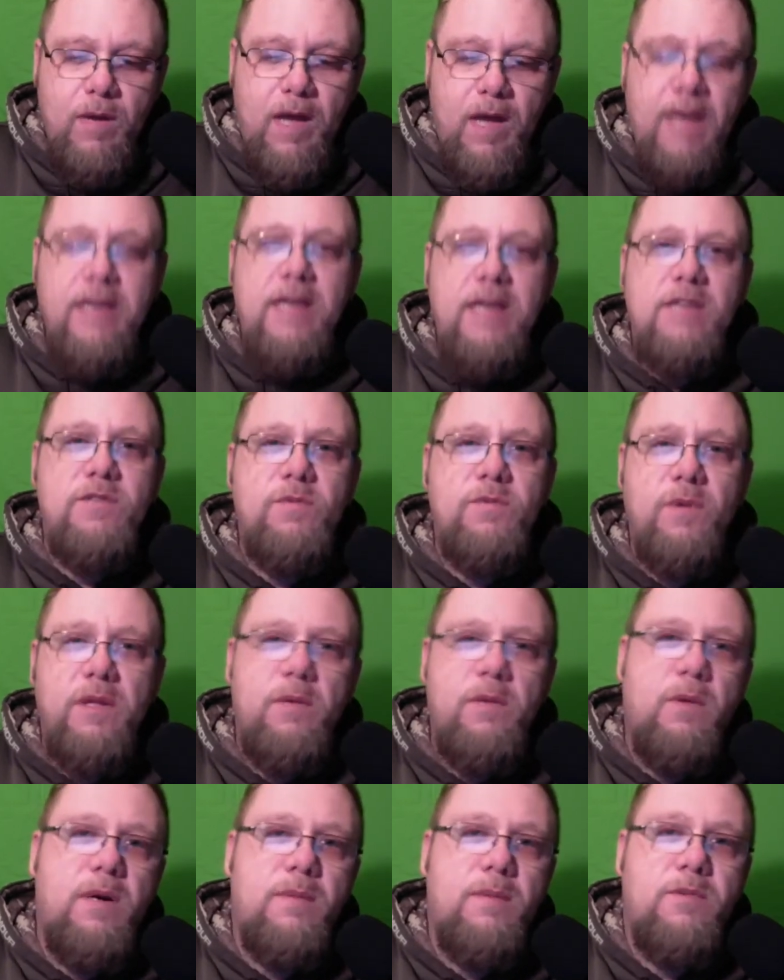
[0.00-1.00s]
I guess really
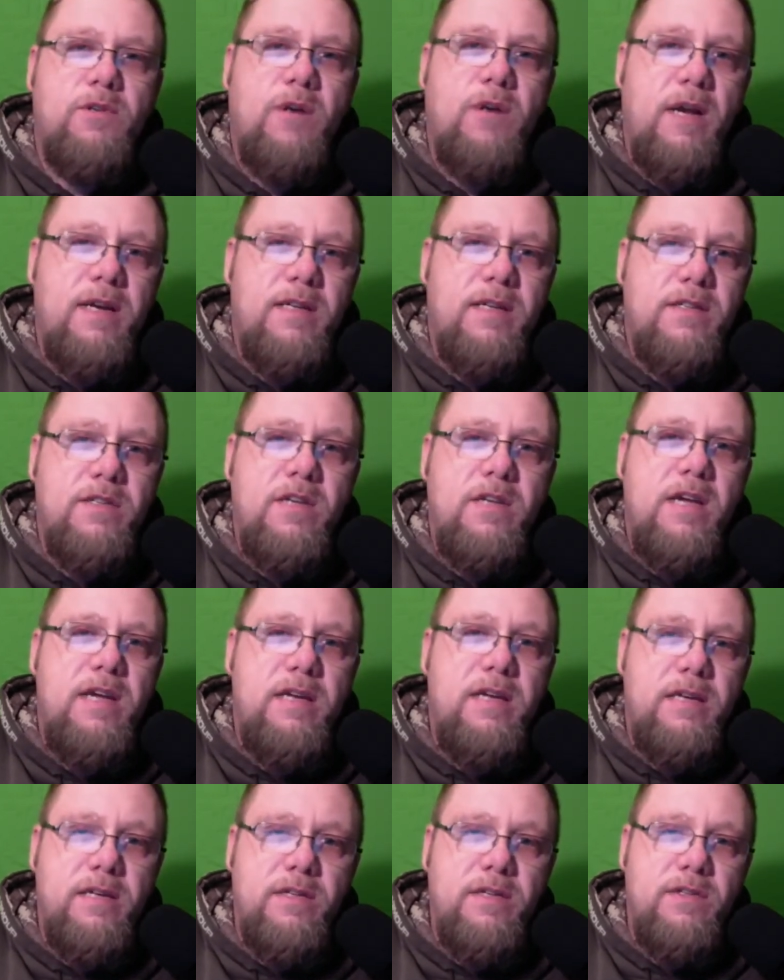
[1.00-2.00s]
what I'm trying to
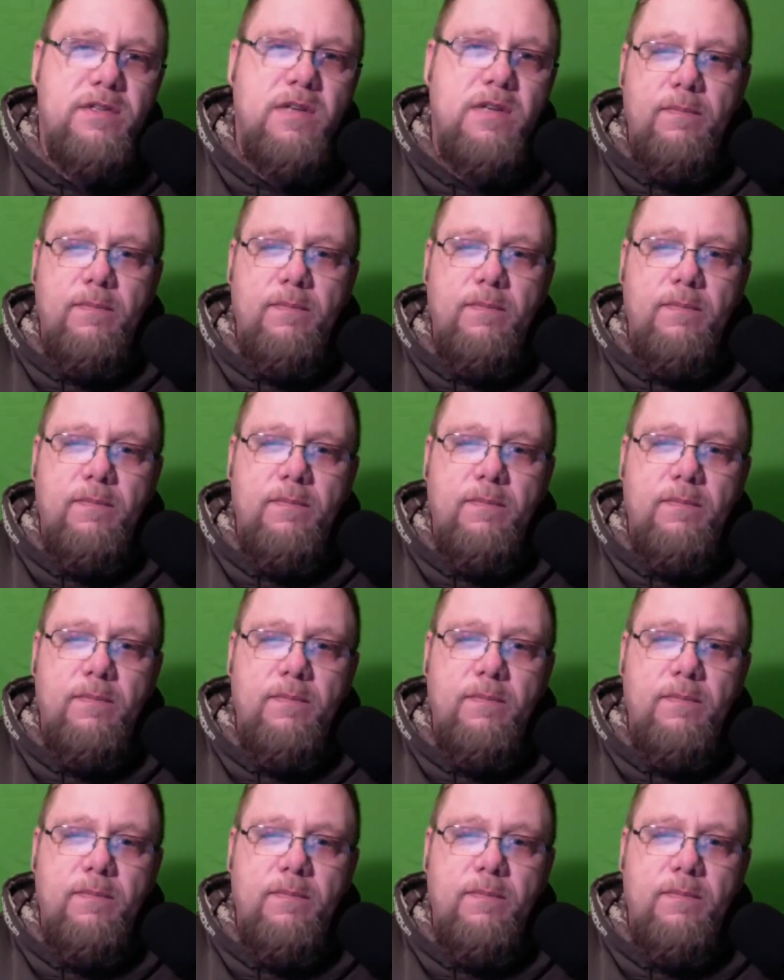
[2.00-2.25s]
say is